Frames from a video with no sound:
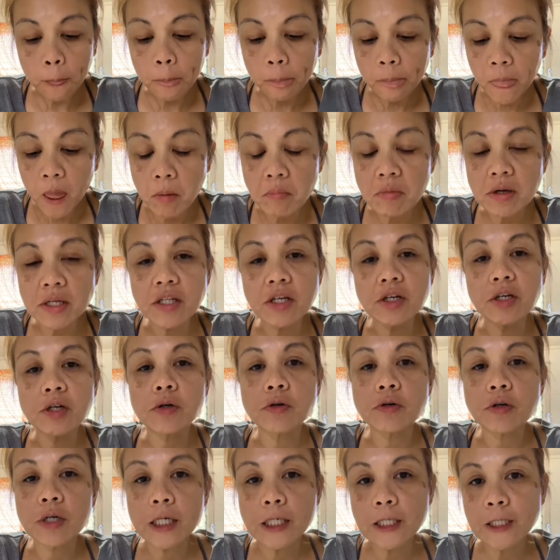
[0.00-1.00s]
But there you go,
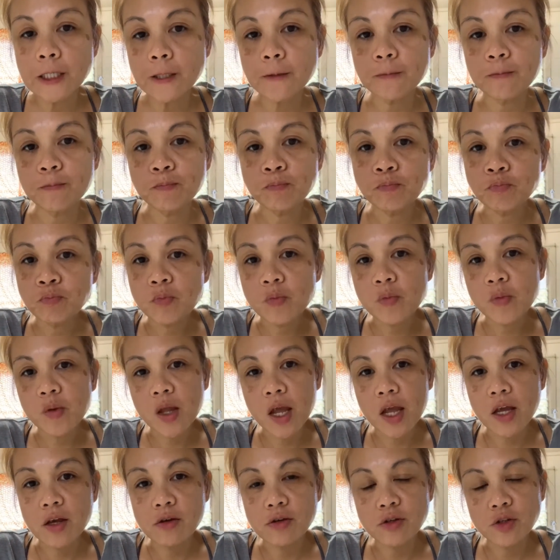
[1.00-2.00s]
guys.
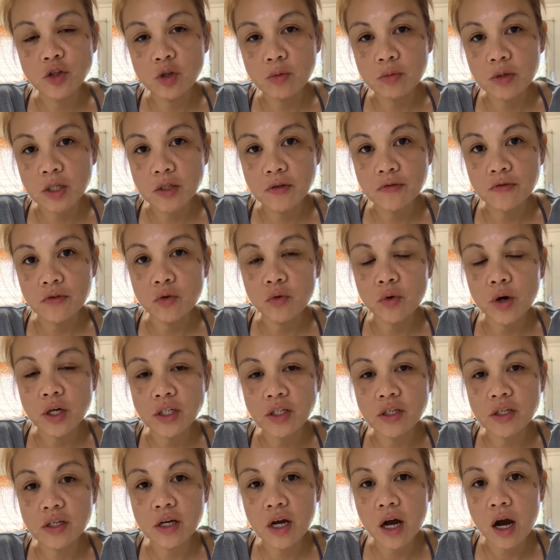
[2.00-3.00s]
Thank you so much for
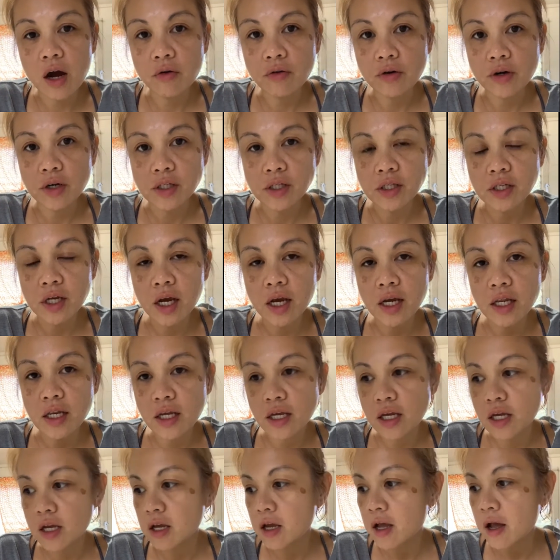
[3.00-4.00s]
watching our
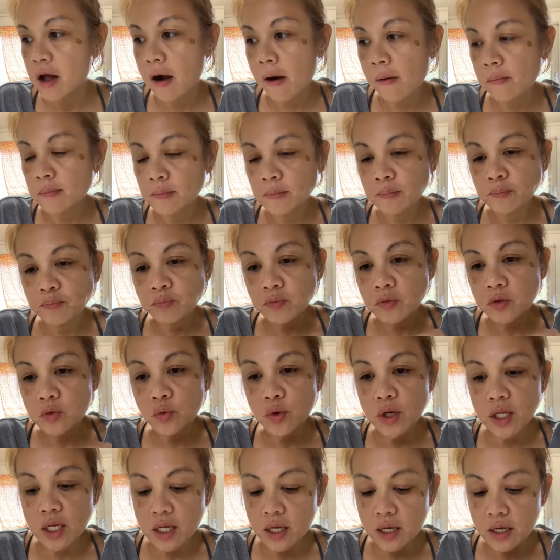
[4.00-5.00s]
tiny,
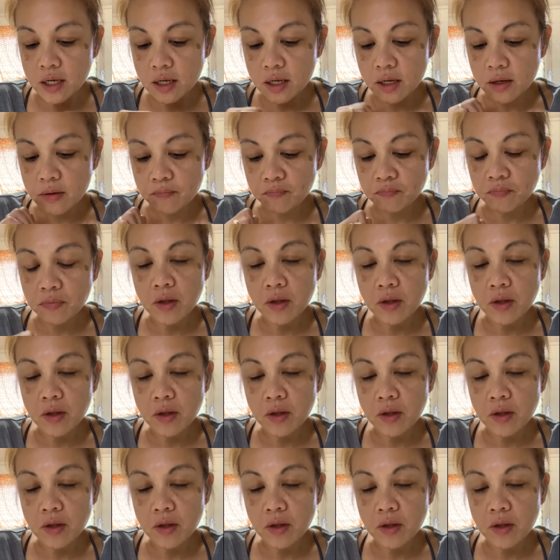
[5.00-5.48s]
weeny,